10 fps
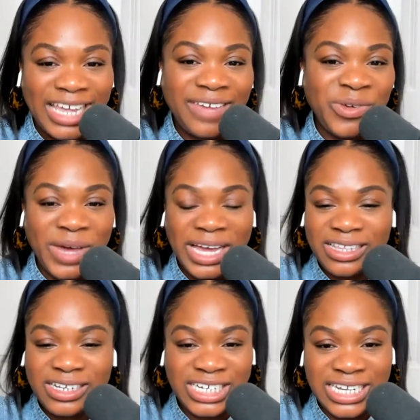if you
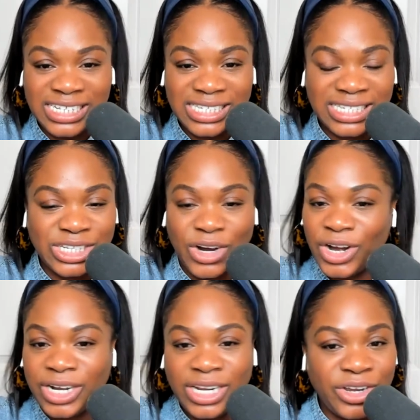had the chance to
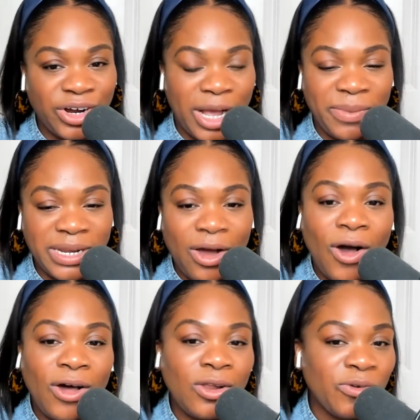start your company
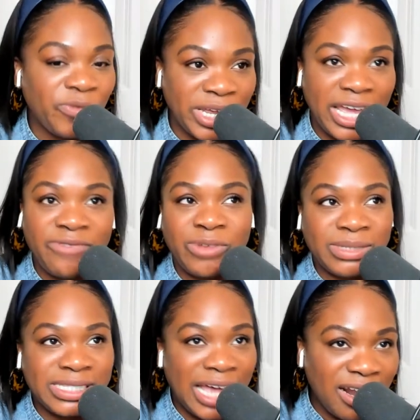all over again
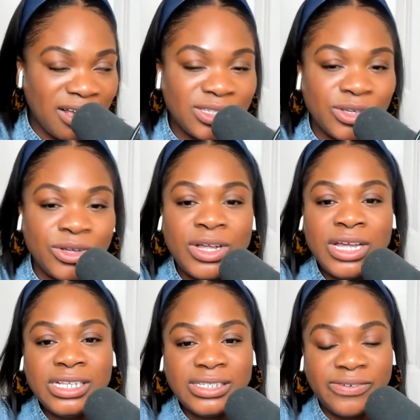from side hustle
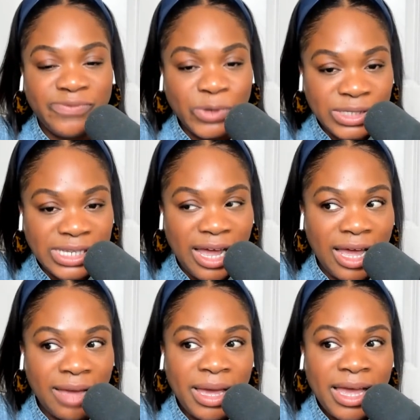to full
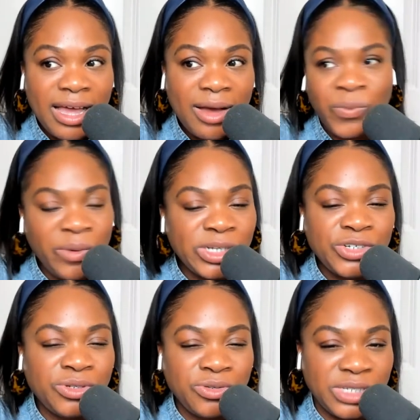time, what would you do